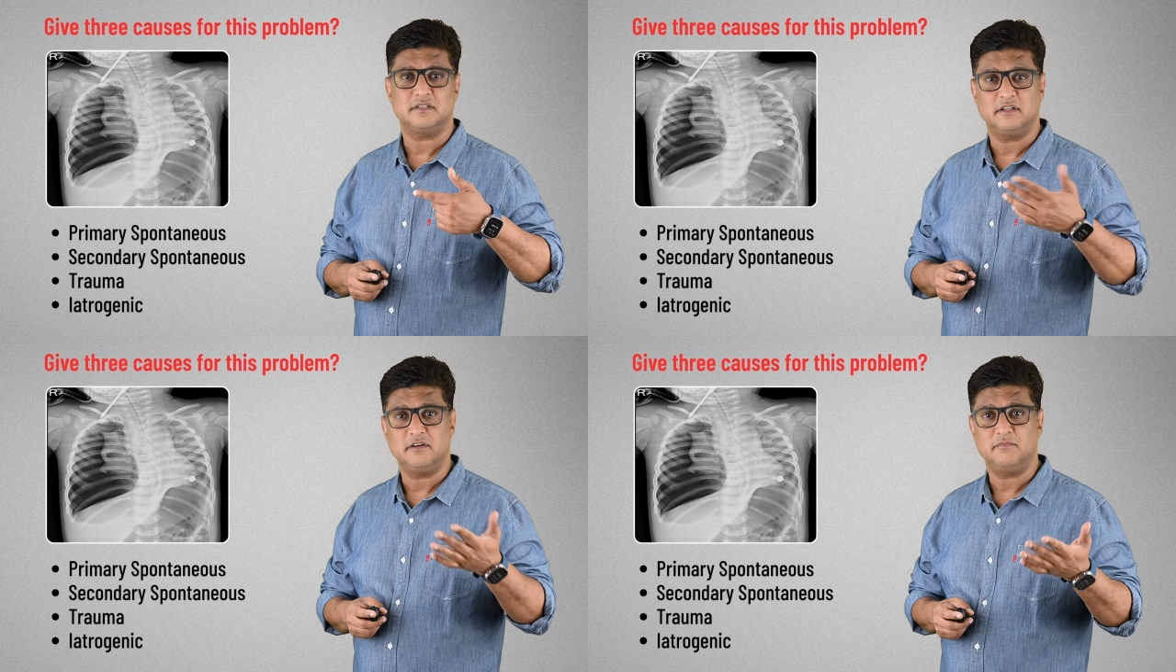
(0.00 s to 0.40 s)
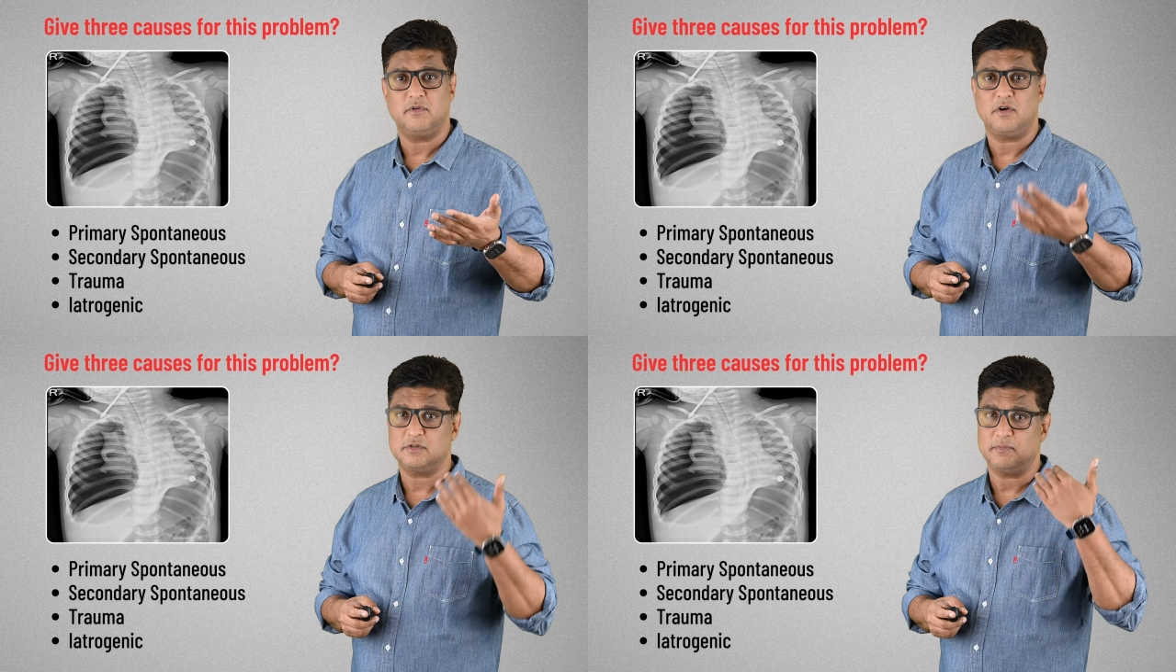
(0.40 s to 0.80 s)
nerve
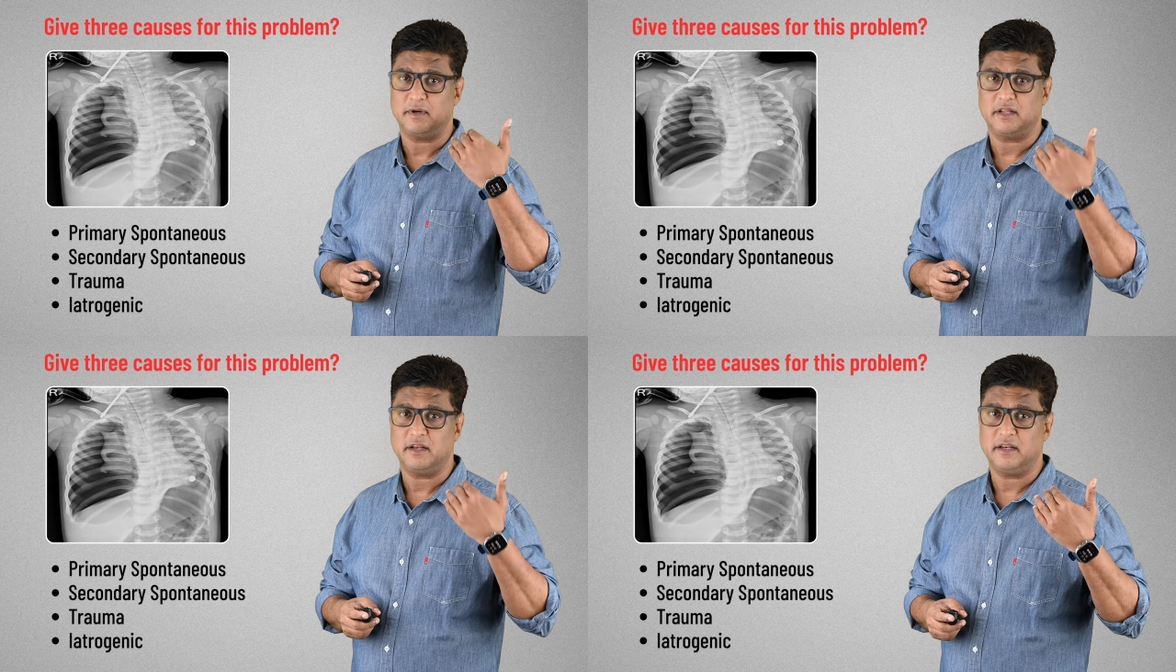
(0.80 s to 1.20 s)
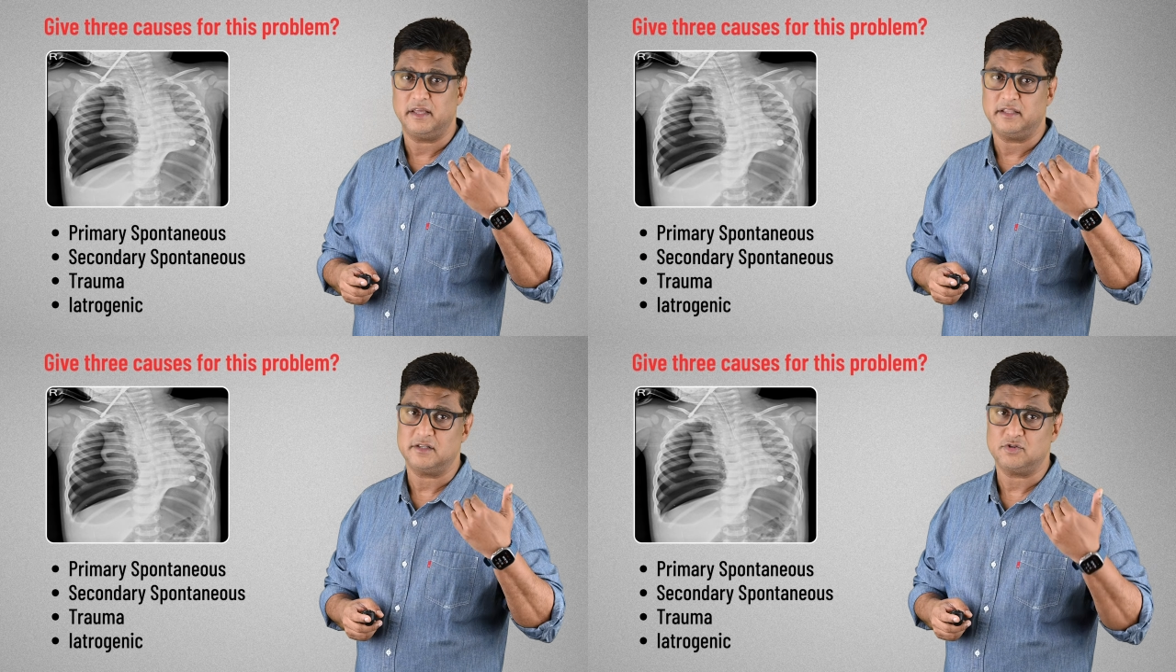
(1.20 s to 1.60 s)
blocks,
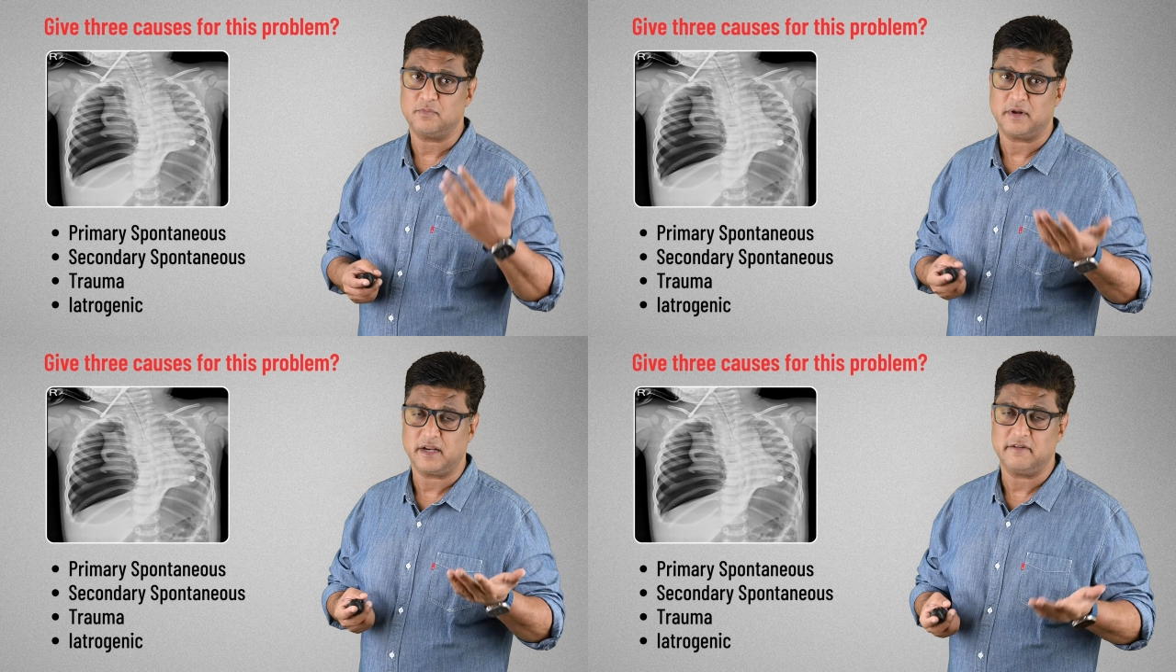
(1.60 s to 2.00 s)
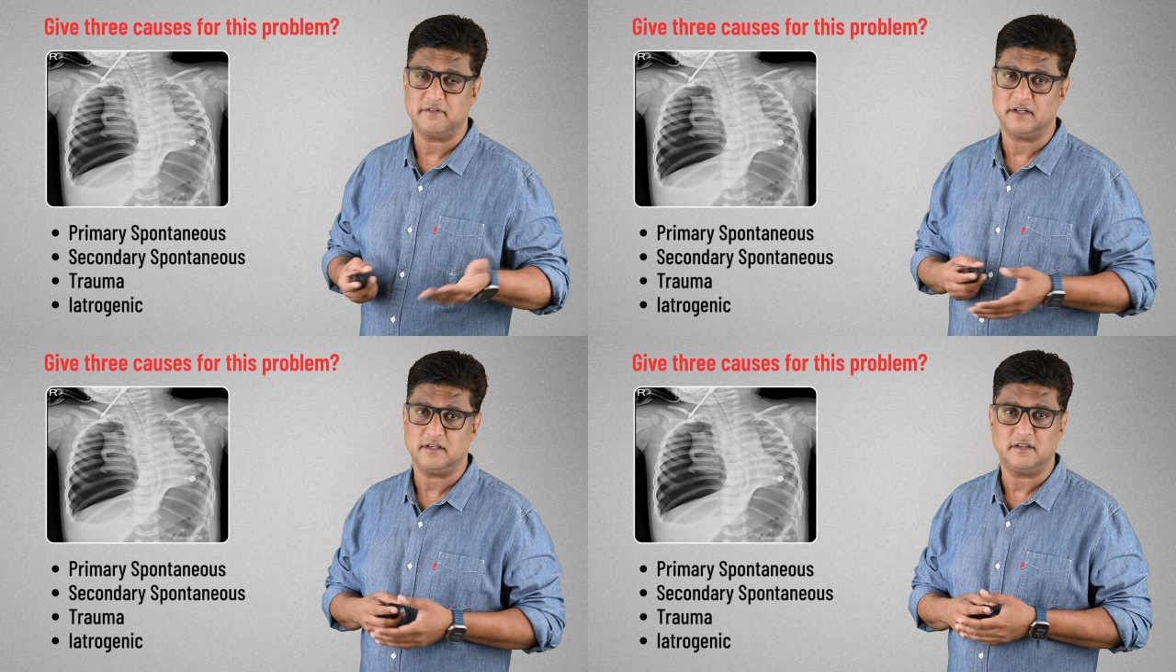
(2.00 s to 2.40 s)
particularly the
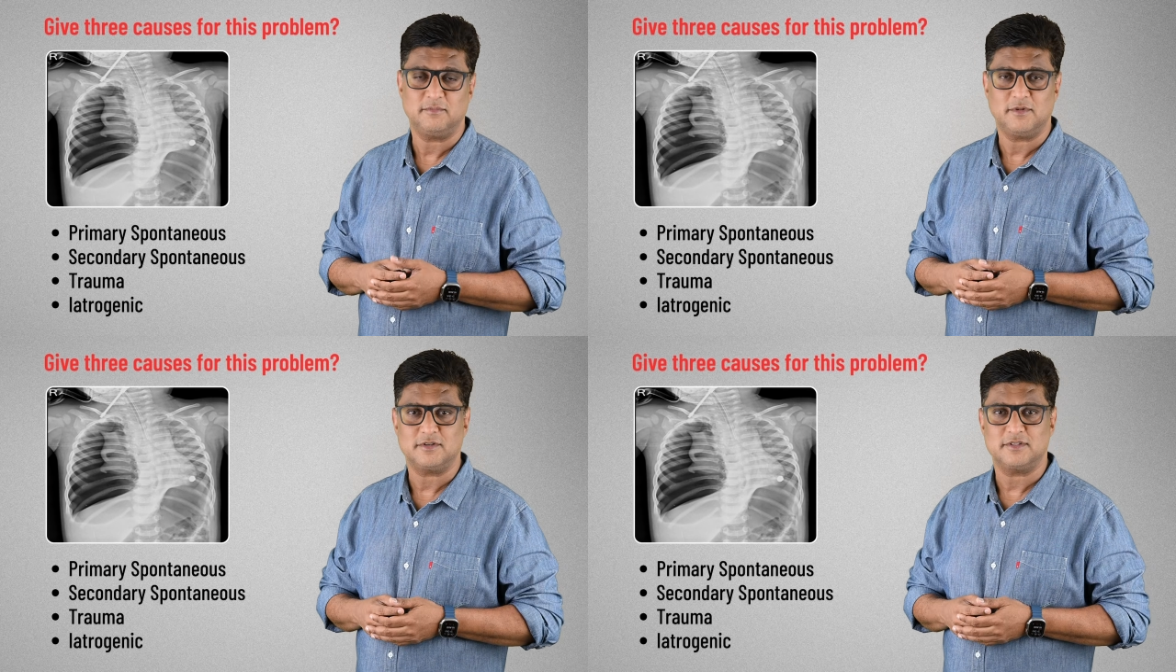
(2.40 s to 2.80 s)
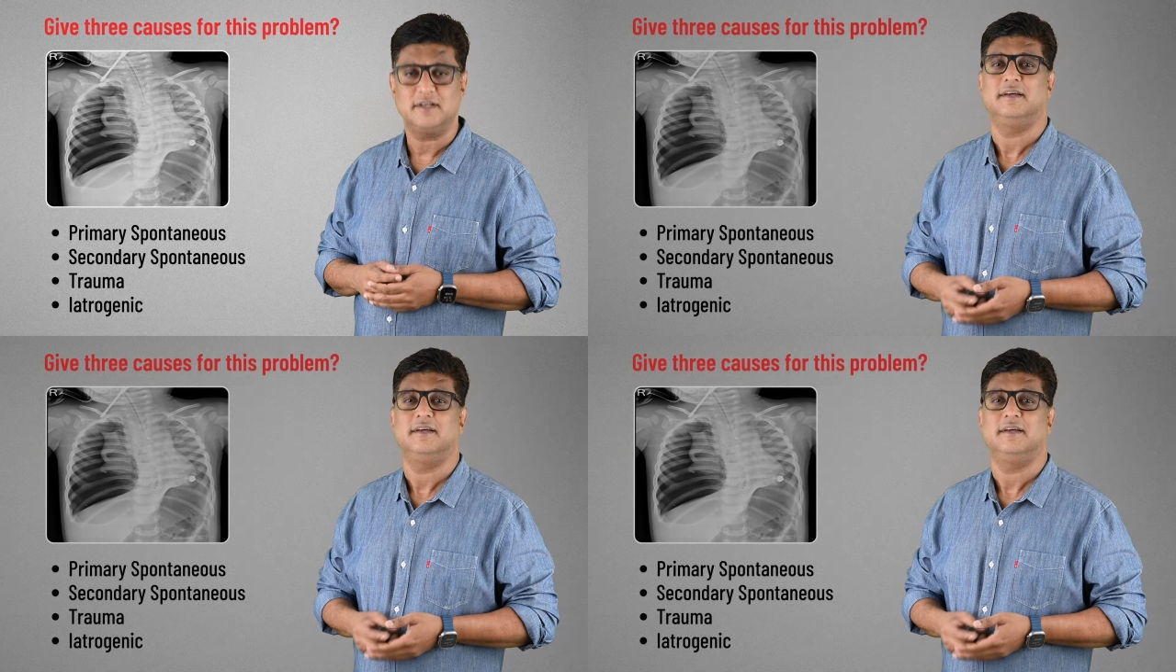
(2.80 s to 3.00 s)
supraclavicular nerve blocks.